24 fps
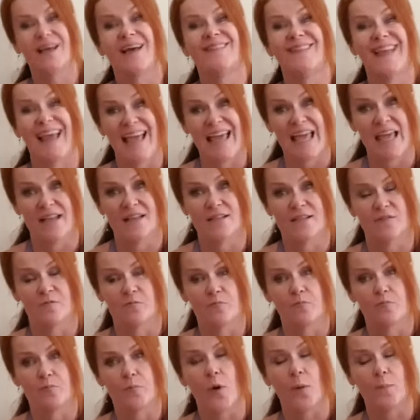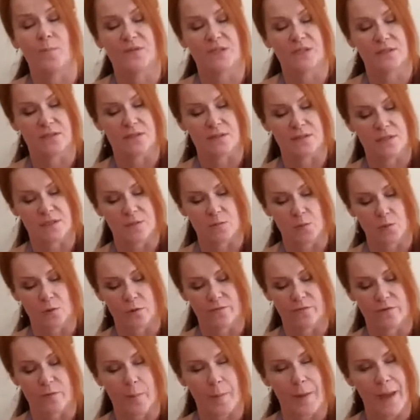and the hands are propped into the small
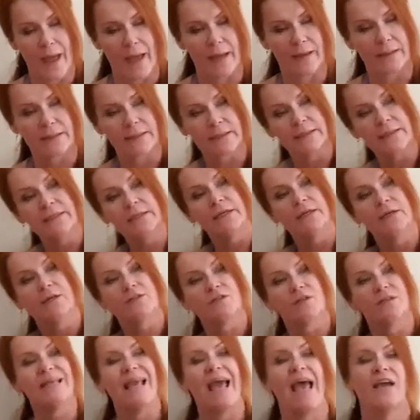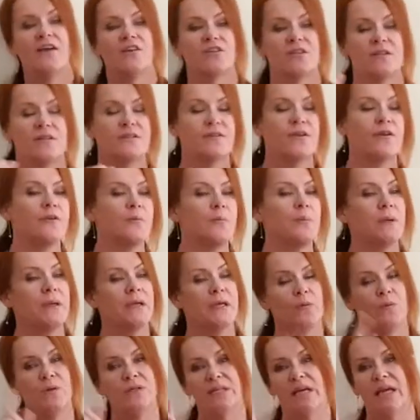of the back. So the action is going to
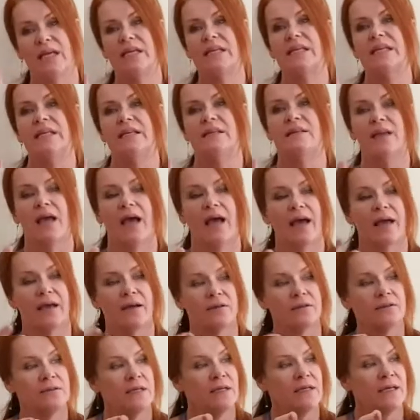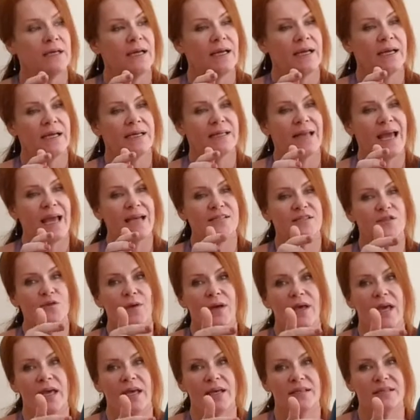be, we take an inhale, and as
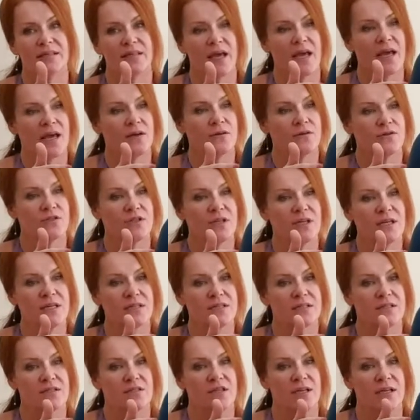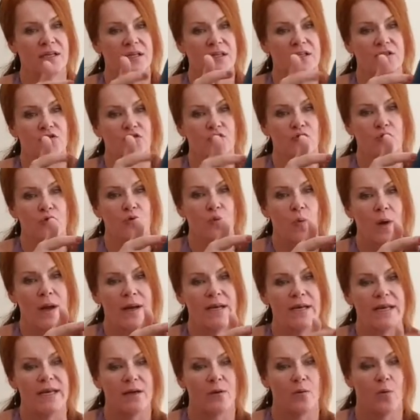you exhale, just gently draw
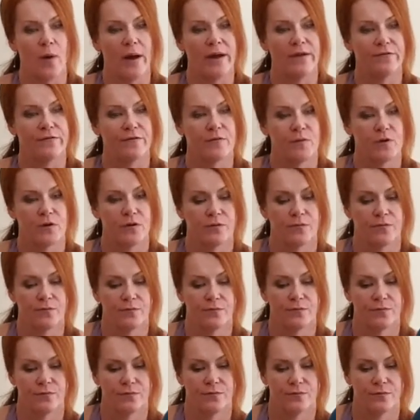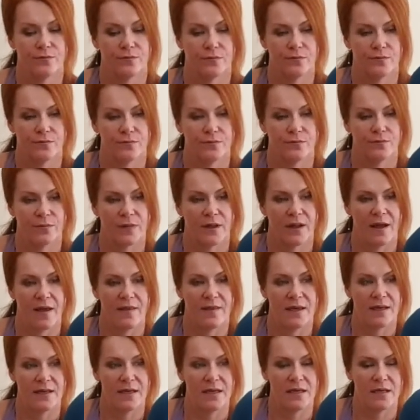one knee away from you. And
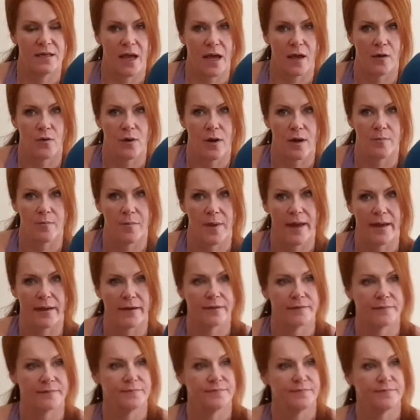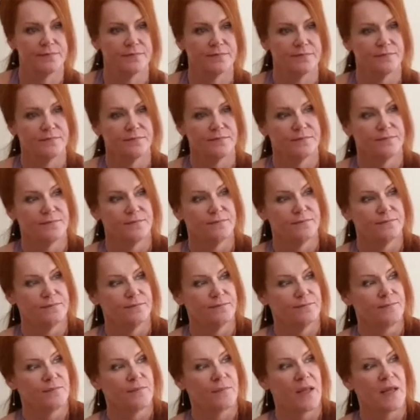then inhale, come back.
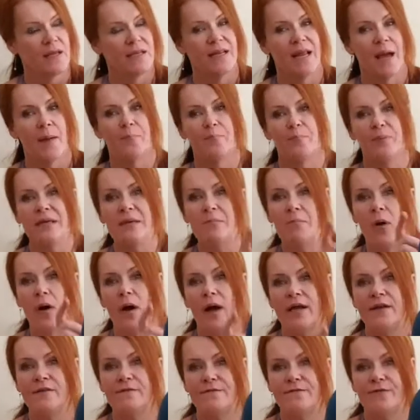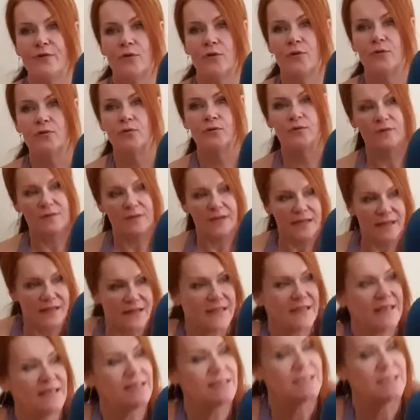Now be mindful that these